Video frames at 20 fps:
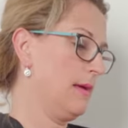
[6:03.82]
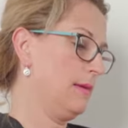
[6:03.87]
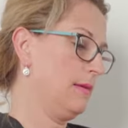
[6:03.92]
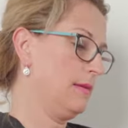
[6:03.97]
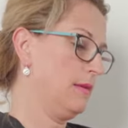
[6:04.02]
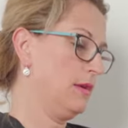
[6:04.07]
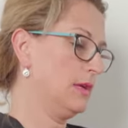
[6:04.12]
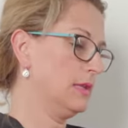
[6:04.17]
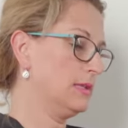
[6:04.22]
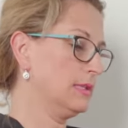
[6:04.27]

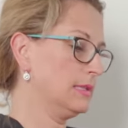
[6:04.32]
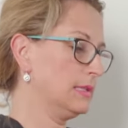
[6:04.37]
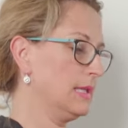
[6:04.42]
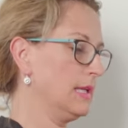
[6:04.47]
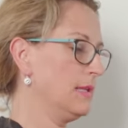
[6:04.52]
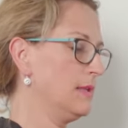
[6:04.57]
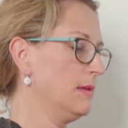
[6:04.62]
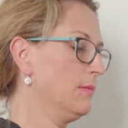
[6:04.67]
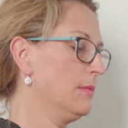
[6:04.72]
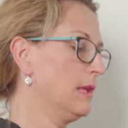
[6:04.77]
You can see
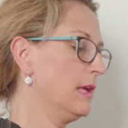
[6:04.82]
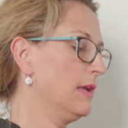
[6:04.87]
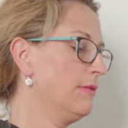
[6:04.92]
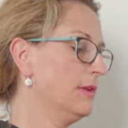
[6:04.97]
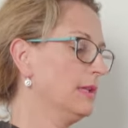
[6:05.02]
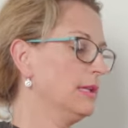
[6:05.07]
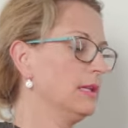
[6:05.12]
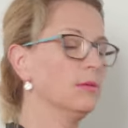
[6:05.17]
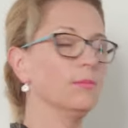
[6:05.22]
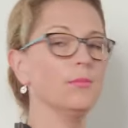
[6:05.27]
them, they give a
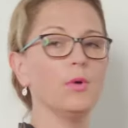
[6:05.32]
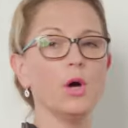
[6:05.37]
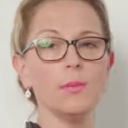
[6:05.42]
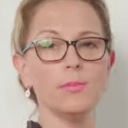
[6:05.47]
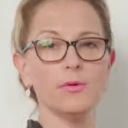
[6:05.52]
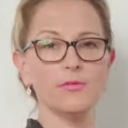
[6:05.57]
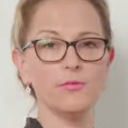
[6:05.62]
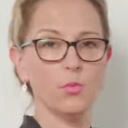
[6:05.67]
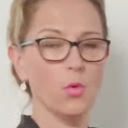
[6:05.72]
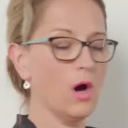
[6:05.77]
little pop
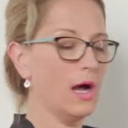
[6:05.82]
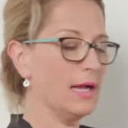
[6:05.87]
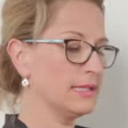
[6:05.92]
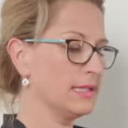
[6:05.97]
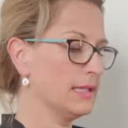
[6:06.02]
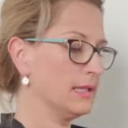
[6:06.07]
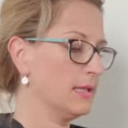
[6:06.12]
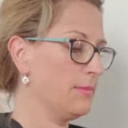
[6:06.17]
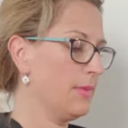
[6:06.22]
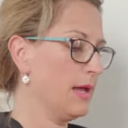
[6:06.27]
of white
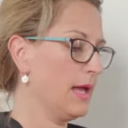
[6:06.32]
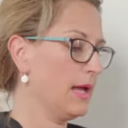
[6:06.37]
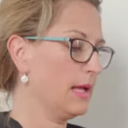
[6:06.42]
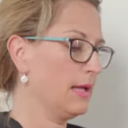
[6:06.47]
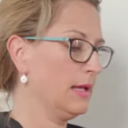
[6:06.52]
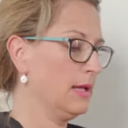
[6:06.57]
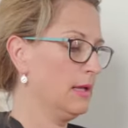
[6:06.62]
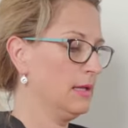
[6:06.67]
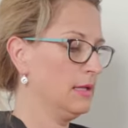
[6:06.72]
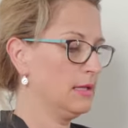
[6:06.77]
at the back
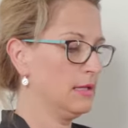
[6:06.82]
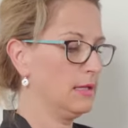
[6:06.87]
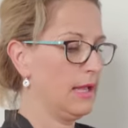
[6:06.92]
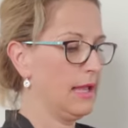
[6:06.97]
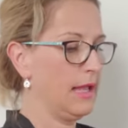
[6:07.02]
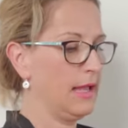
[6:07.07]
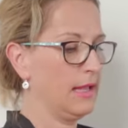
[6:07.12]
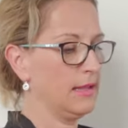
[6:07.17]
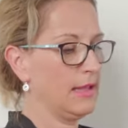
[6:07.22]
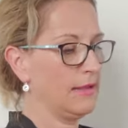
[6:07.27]

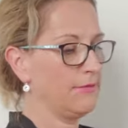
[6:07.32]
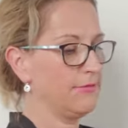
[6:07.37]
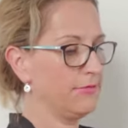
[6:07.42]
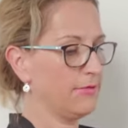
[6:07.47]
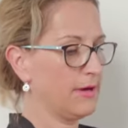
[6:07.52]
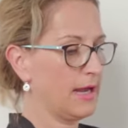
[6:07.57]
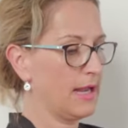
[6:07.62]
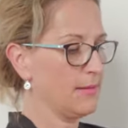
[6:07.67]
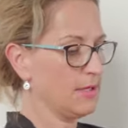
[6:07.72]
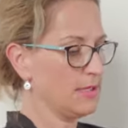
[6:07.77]
and they
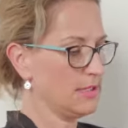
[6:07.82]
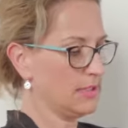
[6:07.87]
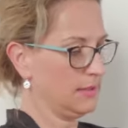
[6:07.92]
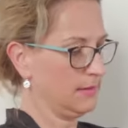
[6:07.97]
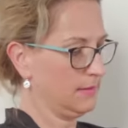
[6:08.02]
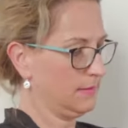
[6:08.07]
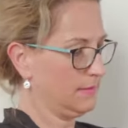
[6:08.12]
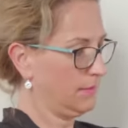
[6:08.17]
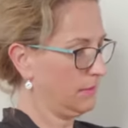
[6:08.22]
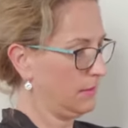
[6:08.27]
frame it,
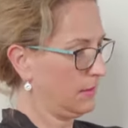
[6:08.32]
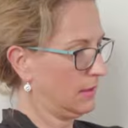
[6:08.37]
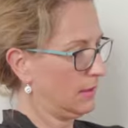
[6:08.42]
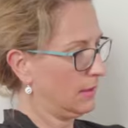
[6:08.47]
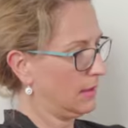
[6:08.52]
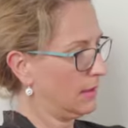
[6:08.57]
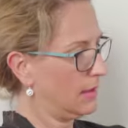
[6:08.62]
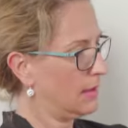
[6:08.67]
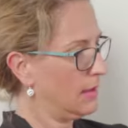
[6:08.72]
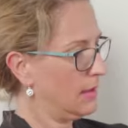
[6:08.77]

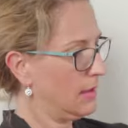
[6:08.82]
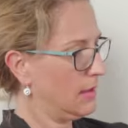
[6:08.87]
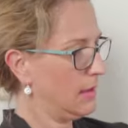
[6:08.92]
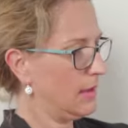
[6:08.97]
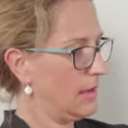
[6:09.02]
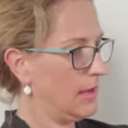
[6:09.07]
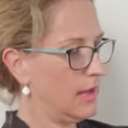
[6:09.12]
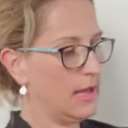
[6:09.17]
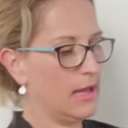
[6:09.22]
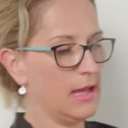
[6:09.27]

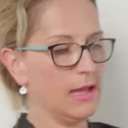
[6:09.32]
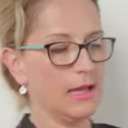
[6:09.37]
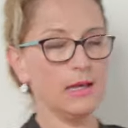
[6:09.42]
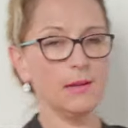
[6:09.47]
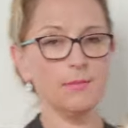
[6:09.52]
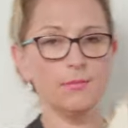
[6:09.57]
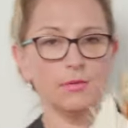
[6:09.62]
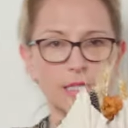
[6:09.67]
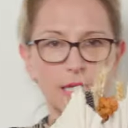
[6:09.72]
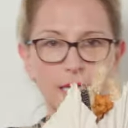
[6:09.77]
and
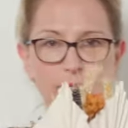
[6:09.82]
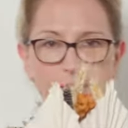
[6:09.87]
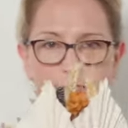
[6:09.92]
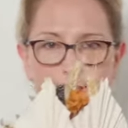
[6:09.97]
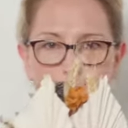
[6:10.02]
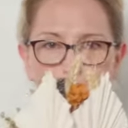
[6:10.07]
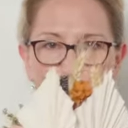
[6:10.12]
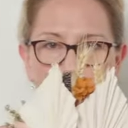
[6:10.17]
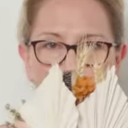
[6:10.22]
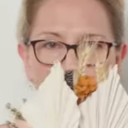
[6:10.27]
it protects the
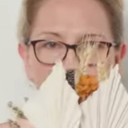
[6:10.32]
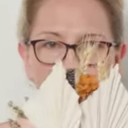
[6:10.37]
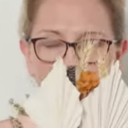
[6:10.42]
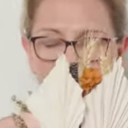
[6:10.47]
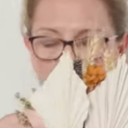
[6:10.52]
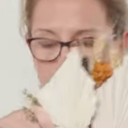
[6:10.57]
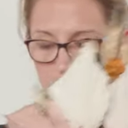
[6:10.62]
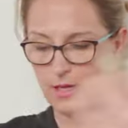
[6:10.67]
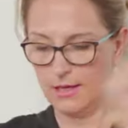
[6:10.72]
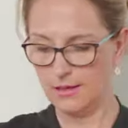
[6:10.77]
bouquet
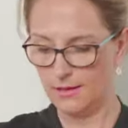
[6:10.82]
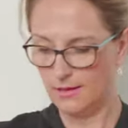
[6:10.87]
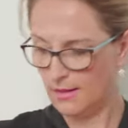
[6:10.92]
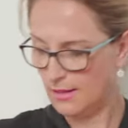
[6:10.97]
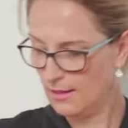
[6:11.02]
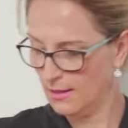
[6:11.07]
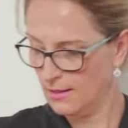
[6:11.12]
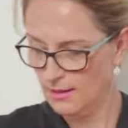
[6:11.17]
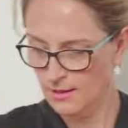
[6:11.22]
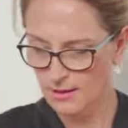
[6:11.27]
at the back there.
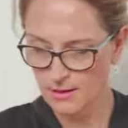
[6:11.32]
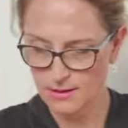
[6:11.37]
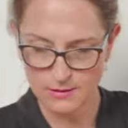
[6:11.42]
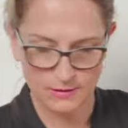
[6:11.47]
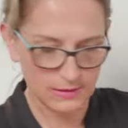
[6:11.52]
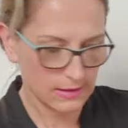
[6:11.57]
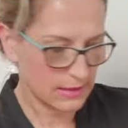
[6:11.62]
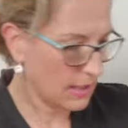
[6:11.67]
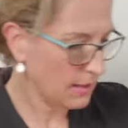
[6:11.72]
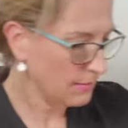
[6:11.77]

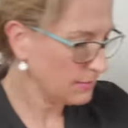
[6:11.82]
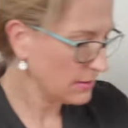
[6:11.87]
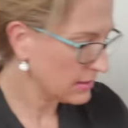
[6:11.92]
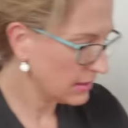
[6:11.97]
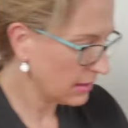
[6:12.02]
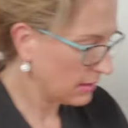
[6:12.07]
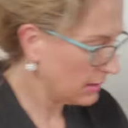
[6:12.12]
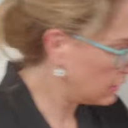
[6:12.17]
So now I'm just going to